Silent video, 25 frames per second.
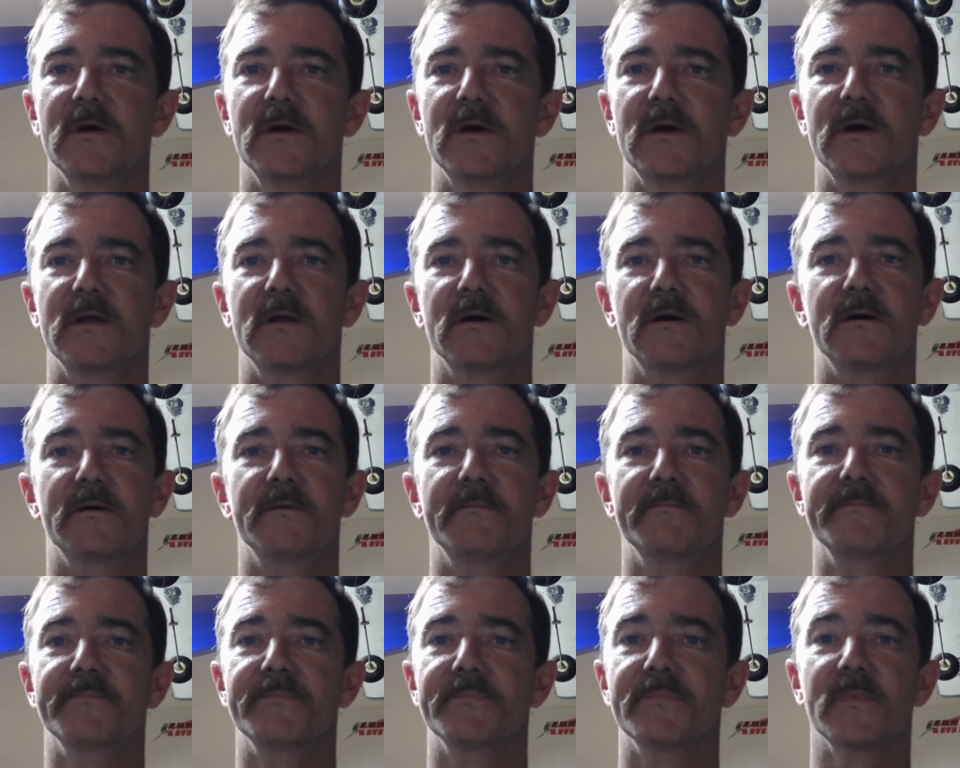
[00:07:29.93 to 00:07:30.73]
And uh,
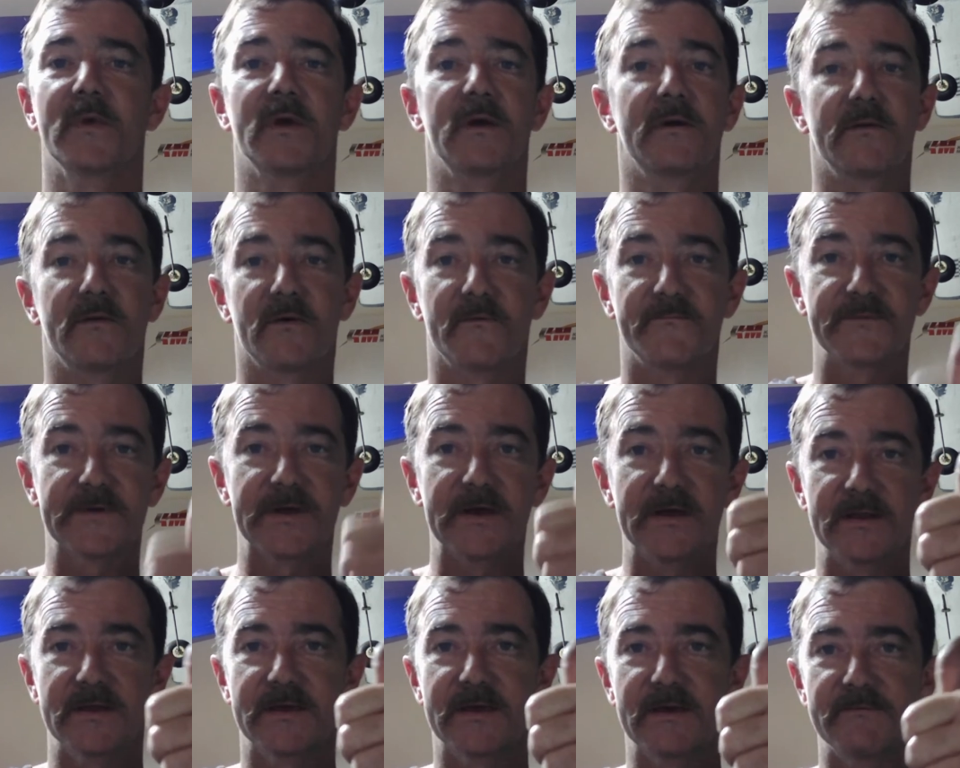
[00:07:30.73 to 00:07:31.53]
don't
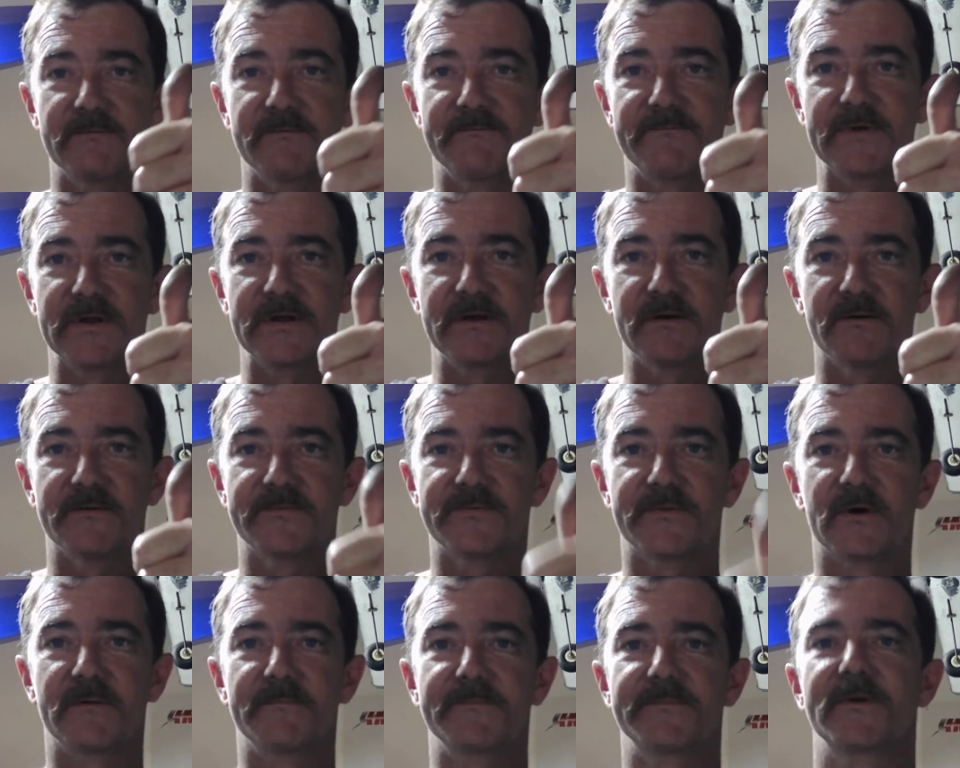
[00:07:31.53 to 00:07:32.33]
forget to give the video a
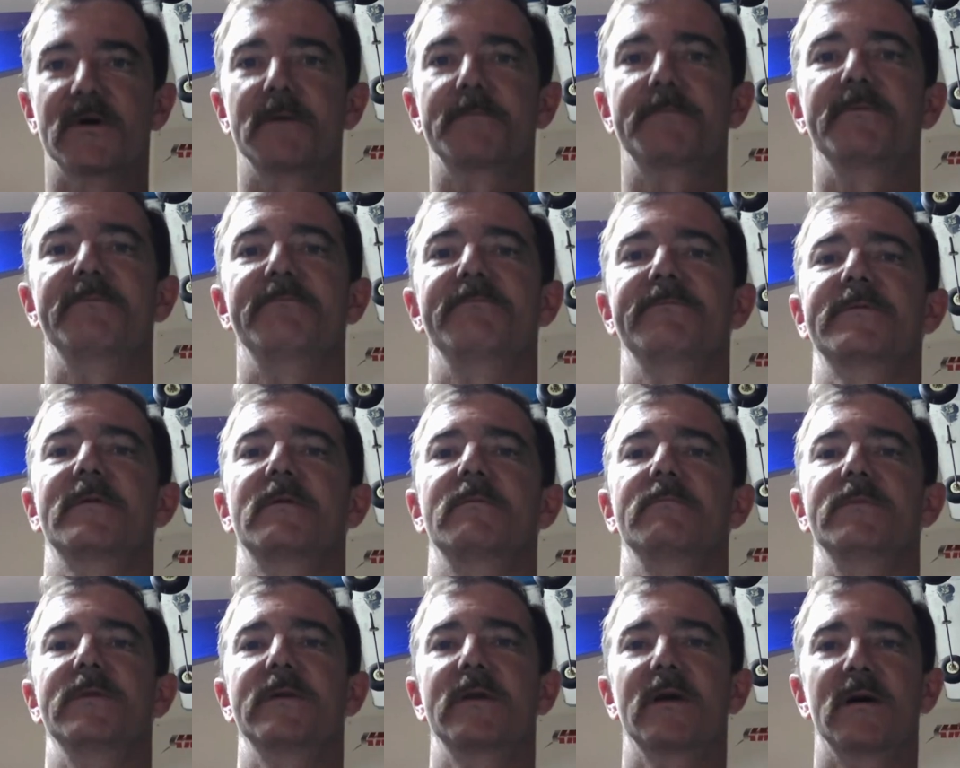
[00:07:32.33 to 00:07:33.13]
thumbs up if it's
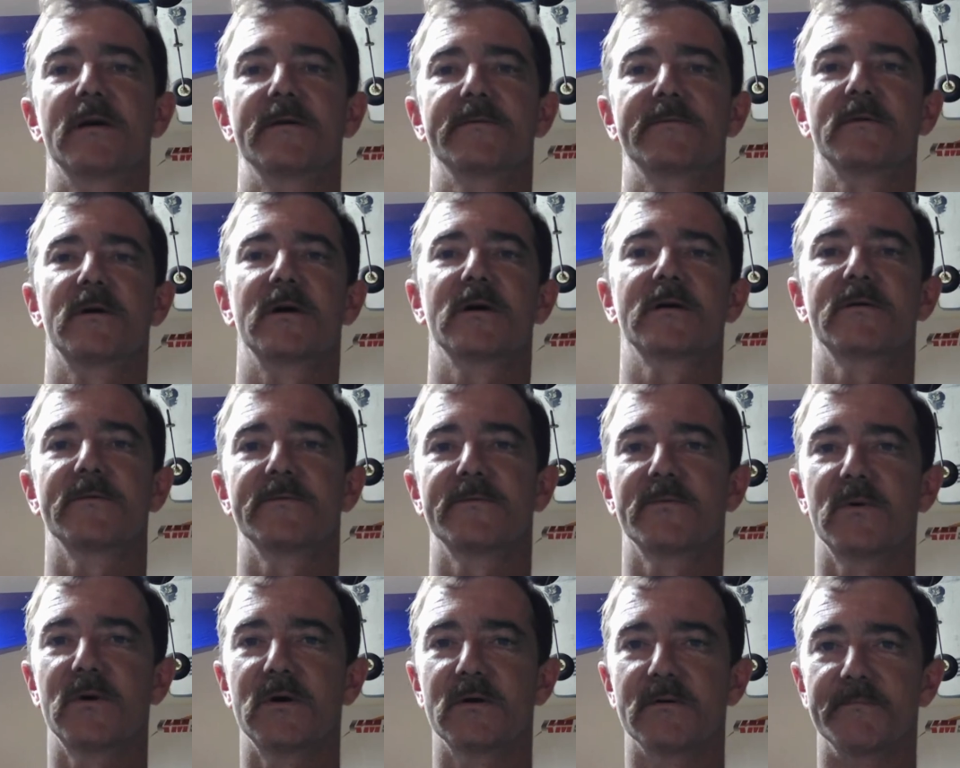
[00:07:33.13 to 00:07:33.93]
something you guys like as
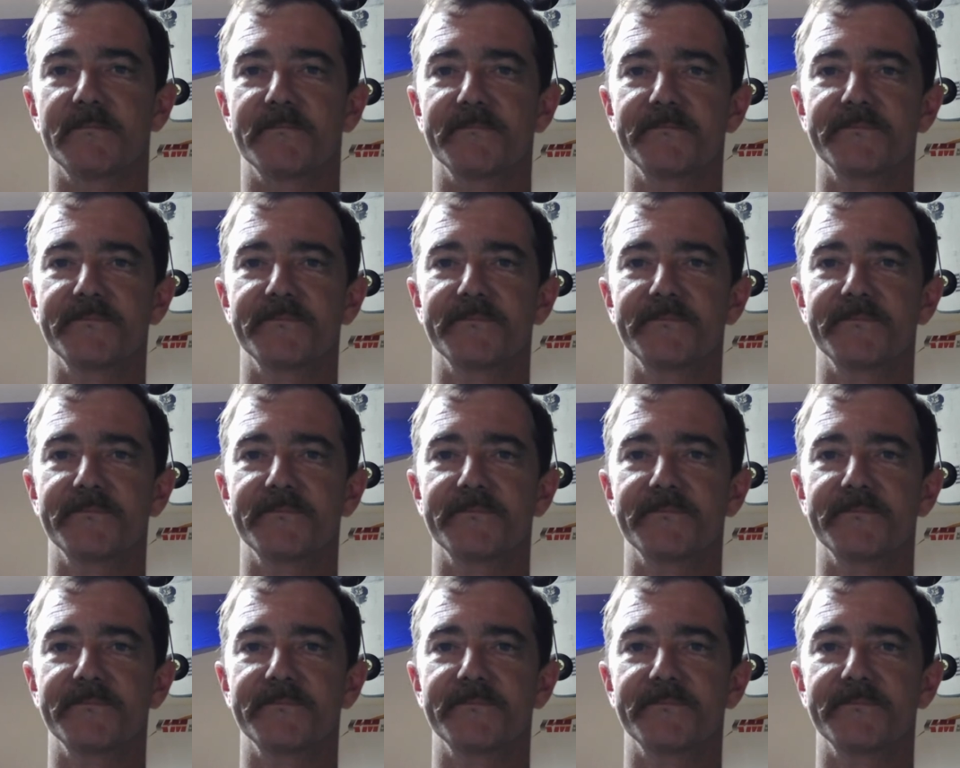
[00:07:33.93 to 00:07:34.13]
well.